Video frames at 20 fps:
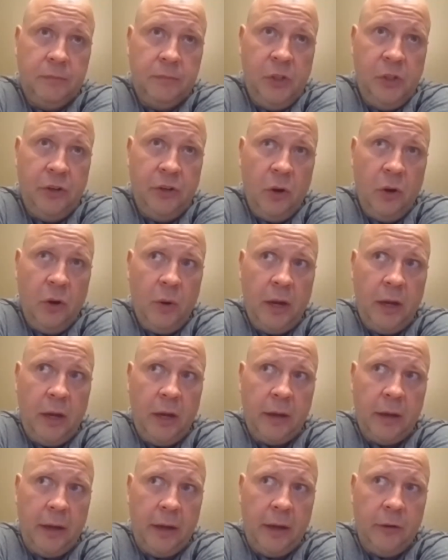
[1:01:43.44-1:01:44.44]
you know,
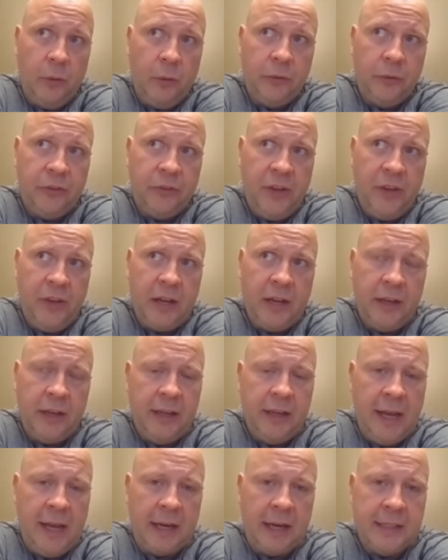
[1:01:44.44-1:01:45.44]
I, I don't think I
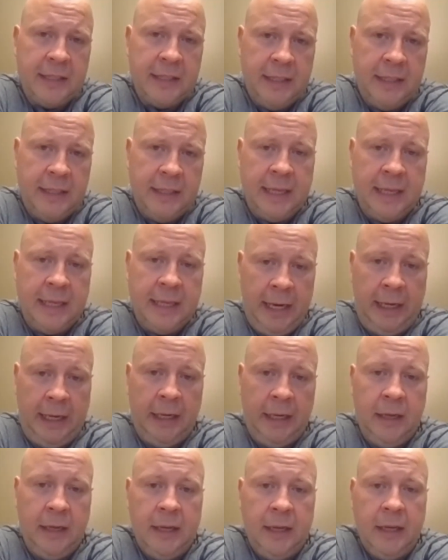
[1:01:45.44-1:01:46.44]
can actually
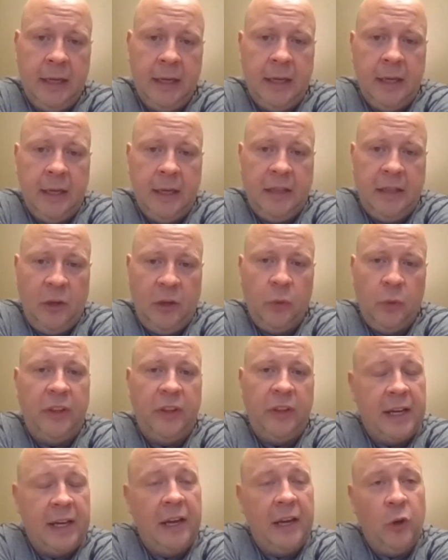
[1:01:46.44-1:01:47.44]
say. The only
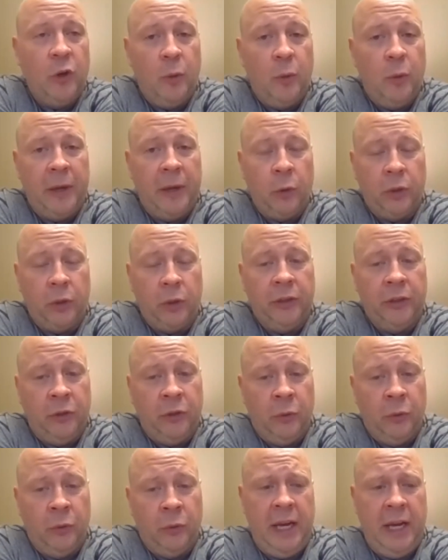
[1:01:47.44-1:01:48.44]
thing I know about organ
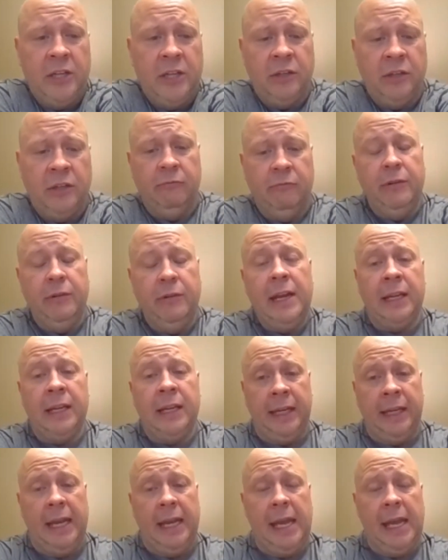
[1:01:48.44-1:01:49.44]
donation
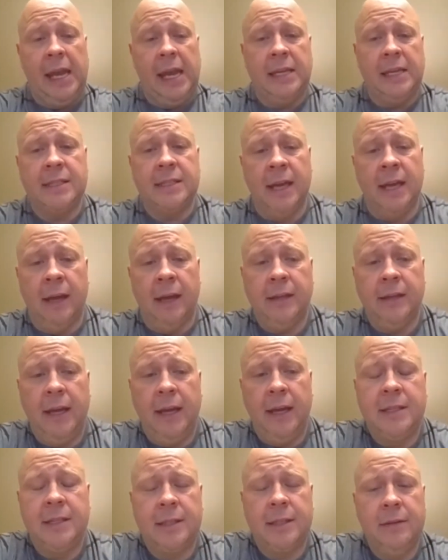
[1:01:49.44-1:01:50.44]
really is that
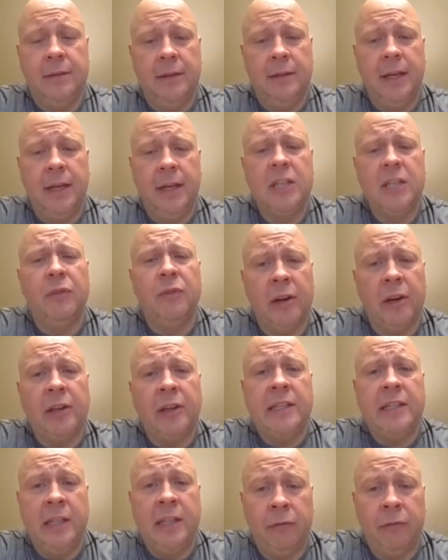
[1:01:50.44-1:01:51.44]
it's it's very
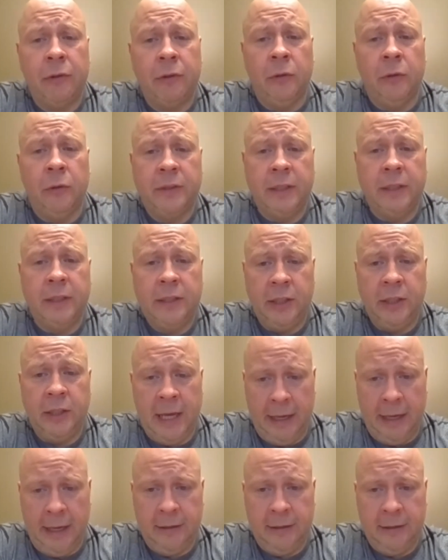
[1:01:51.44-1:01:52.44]
difficult to
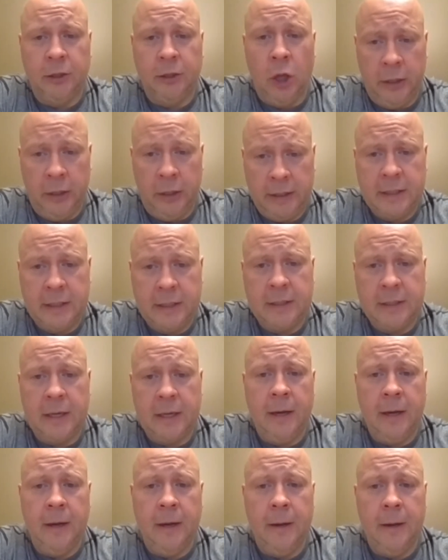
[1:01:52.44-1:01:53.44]
get lungs.
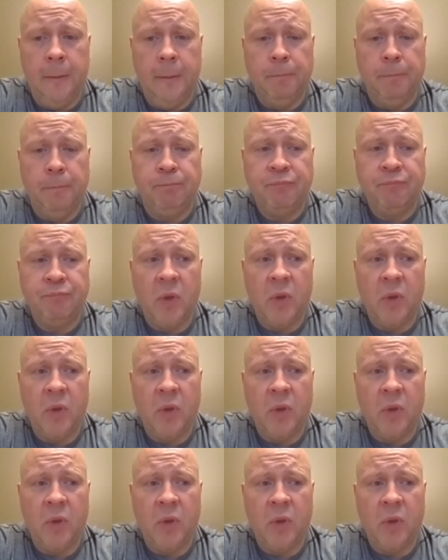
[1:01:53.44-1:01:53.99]
Um,